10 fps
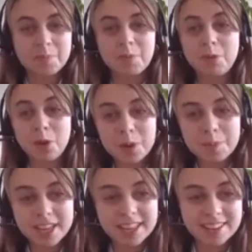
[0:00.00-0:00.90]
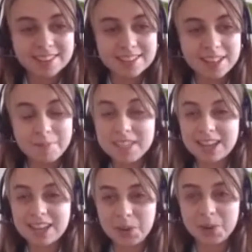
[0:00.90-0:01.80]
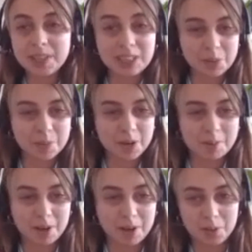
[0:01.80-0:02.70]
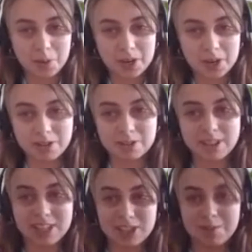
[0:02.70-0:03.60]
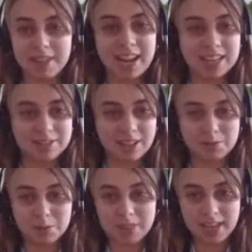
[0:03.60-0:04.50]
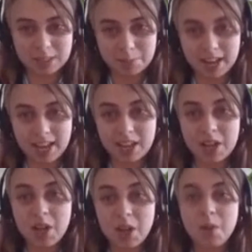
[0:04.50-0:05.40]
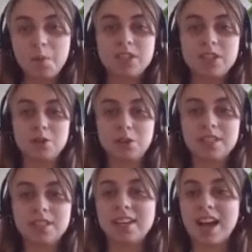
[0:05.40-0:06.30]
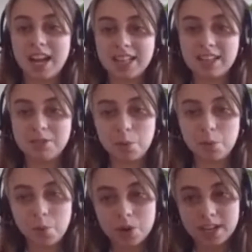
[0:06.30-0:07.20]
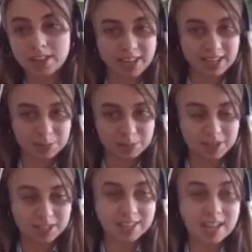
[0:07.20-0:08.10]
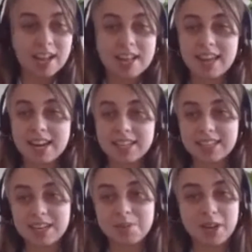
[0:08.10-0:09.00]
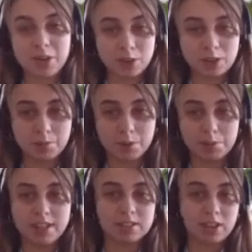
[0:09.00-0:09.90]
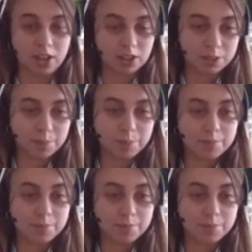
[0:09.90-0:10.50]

Before we begin, let me tell you a little bit about the working relationship that I developed with XPI, which has resulted in a highly rewarding learning experience that extended my New Colombo Plan scholarship,